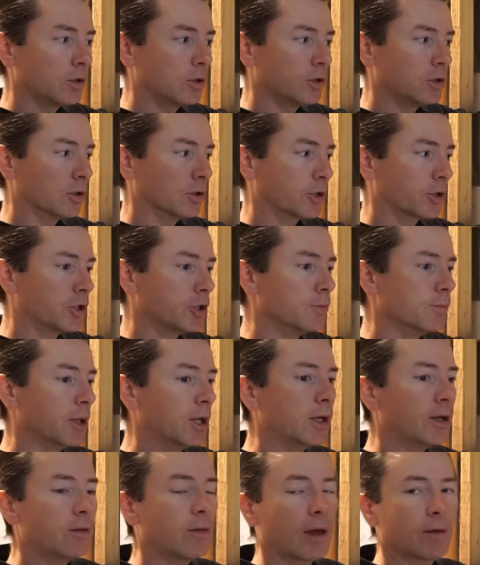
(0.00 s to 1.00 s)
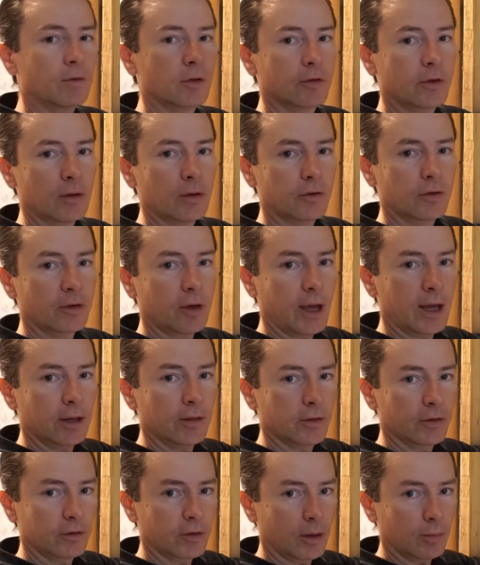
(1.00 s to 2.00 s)
Your humidity levels outside in
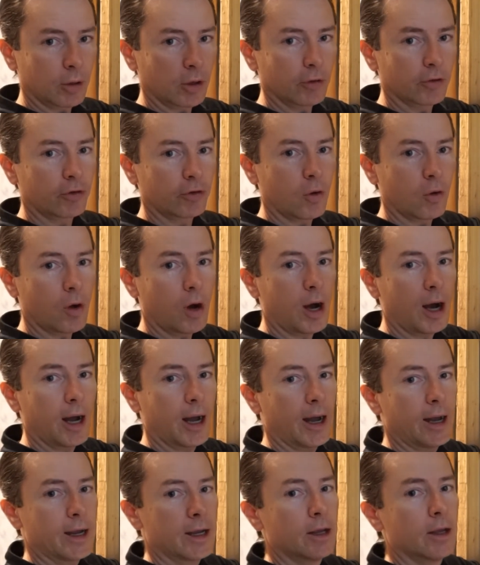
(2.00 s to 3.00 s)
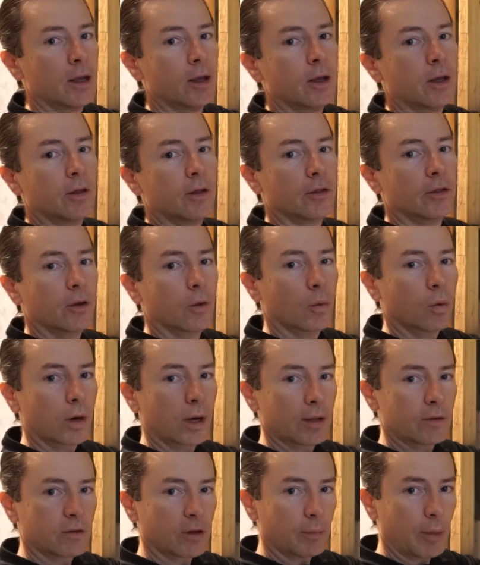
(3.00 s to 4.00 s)
the summer are so high that what
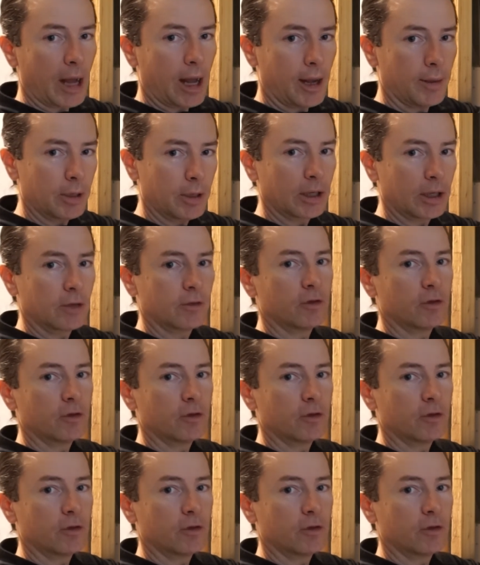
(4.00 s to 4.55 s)
ends up happening is